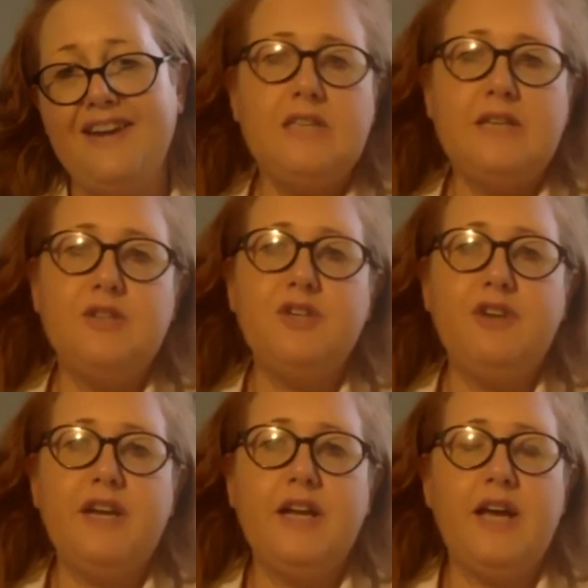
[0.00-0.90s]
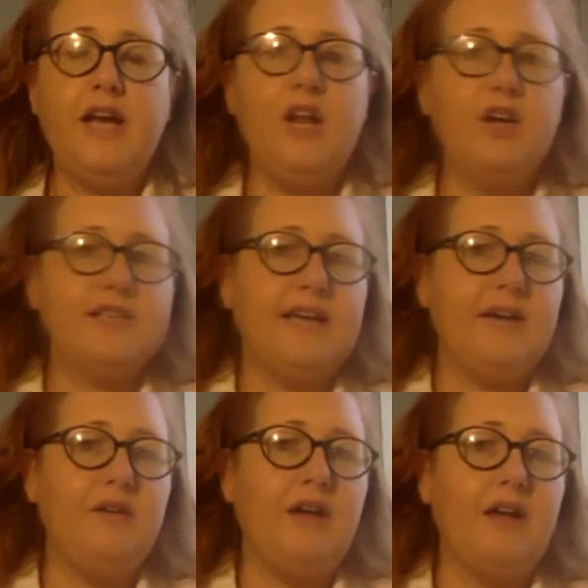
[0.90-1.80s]
So during
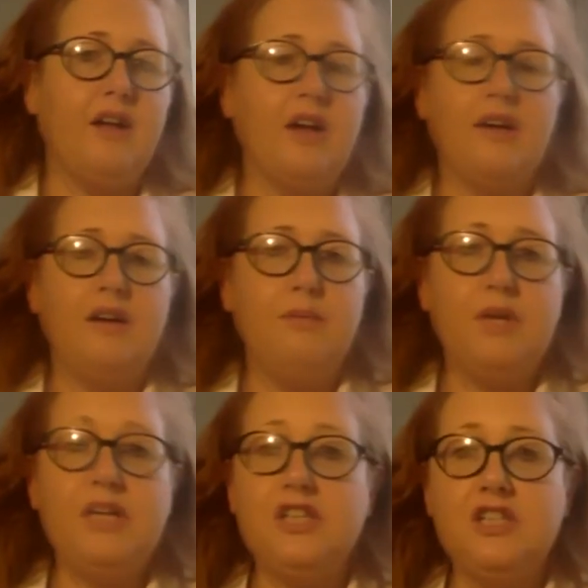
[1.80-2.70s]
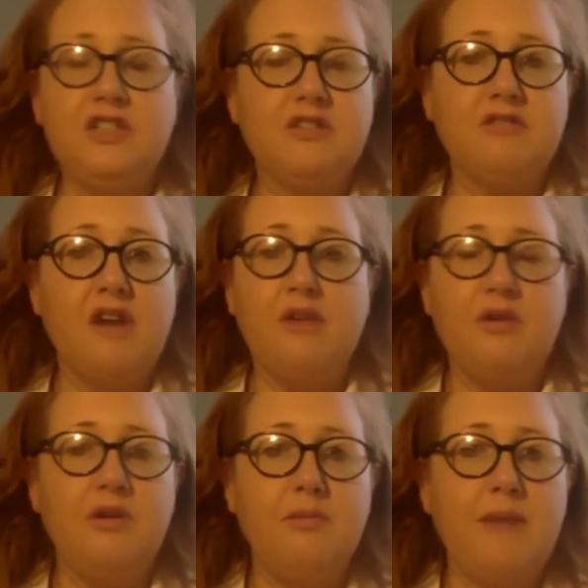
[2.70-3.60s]
lockdown, Muddy Church has
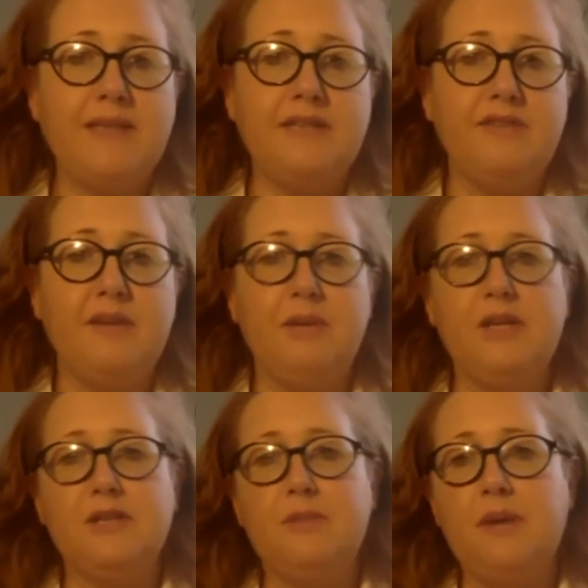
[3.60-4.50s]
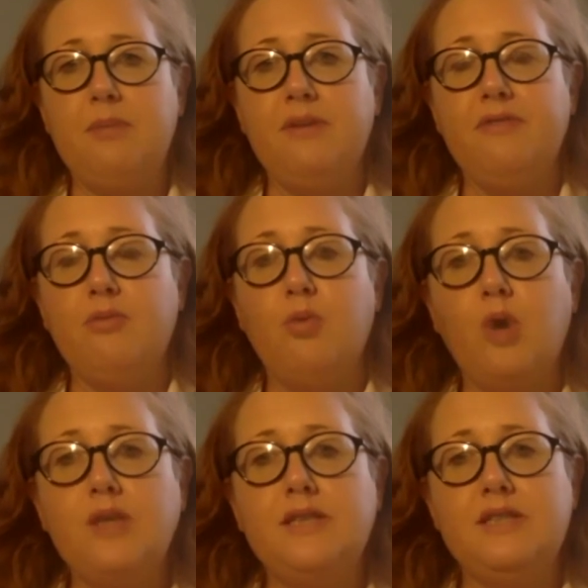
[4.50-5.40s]
grown massively because people have
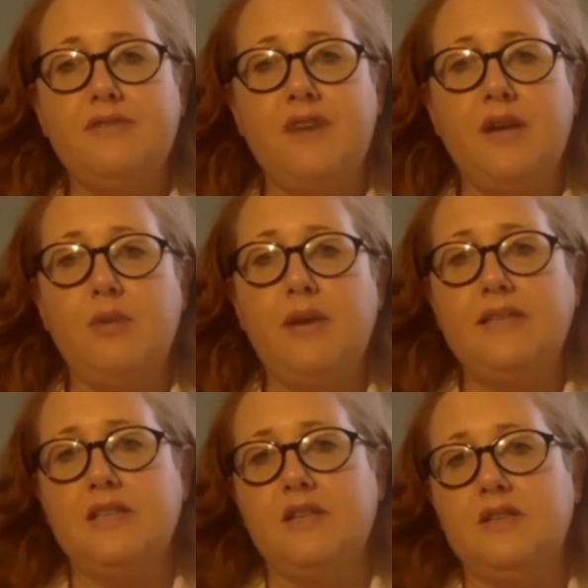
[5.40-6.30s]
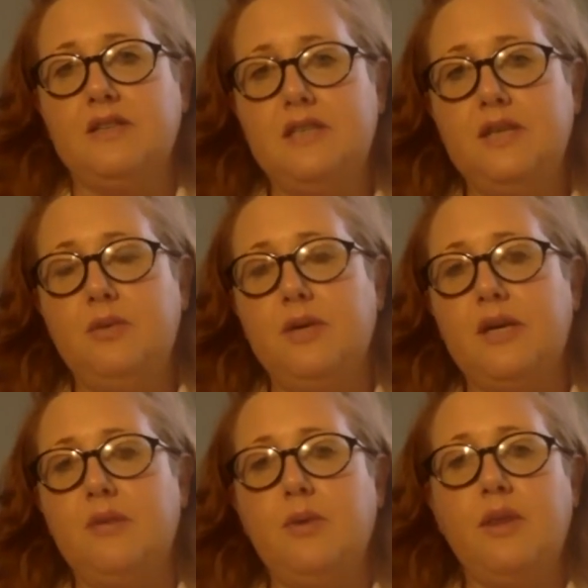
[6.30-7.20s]
wanted to find ways to continue
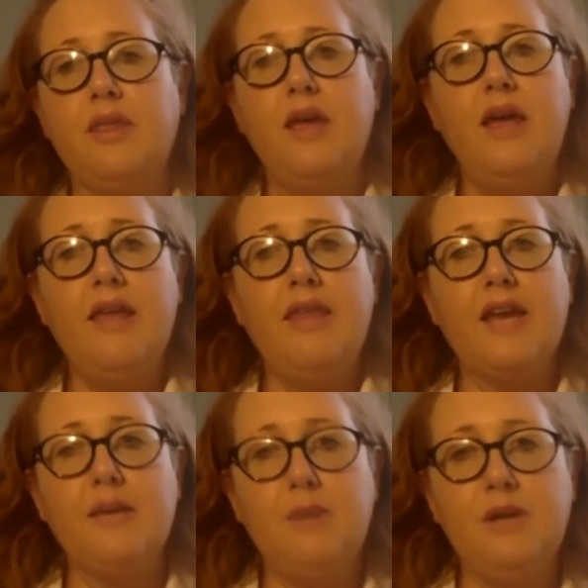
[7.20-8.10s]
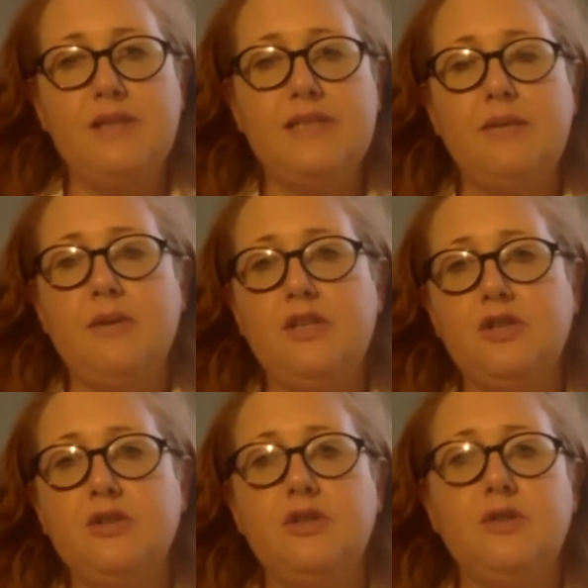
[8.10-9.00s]
working with their community, with
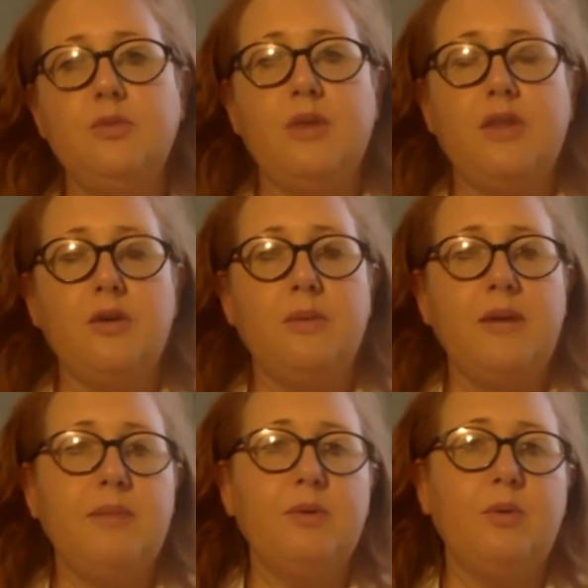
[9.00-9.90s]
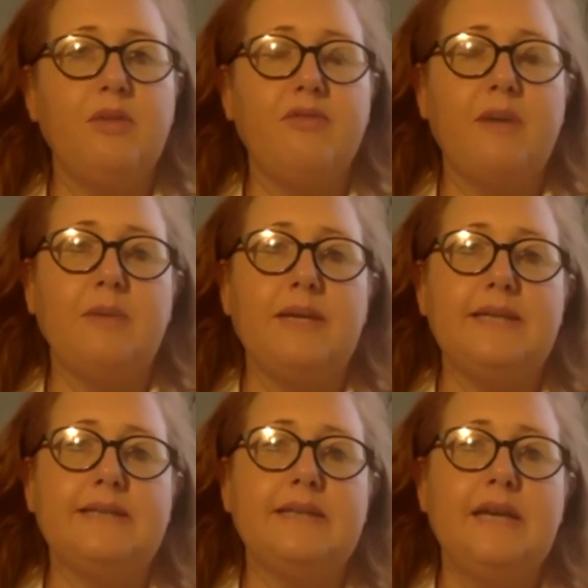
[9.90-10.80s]
children, with young people, with
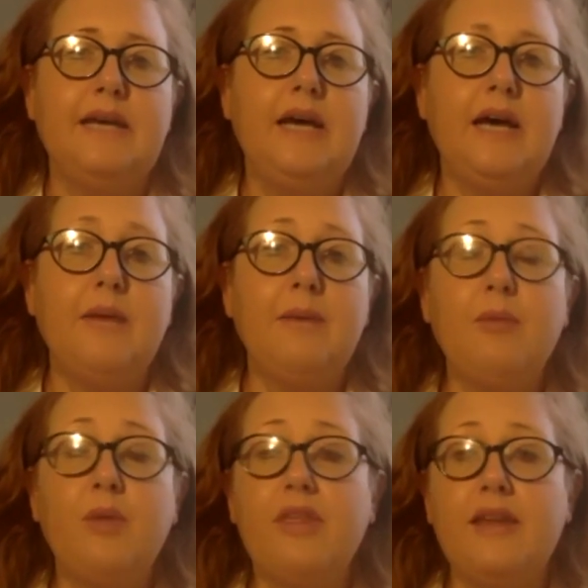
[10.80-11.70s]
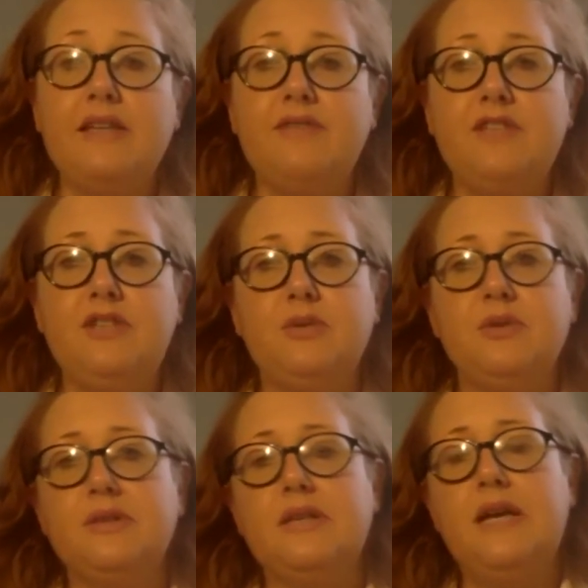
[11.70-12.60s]
families, and with
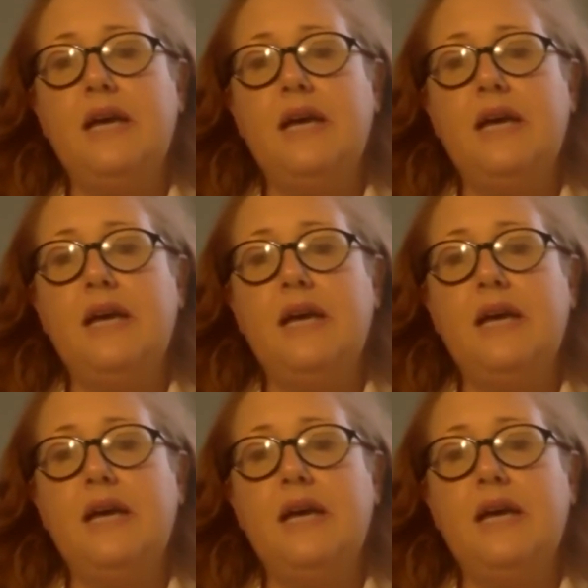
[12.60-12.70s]
individuals.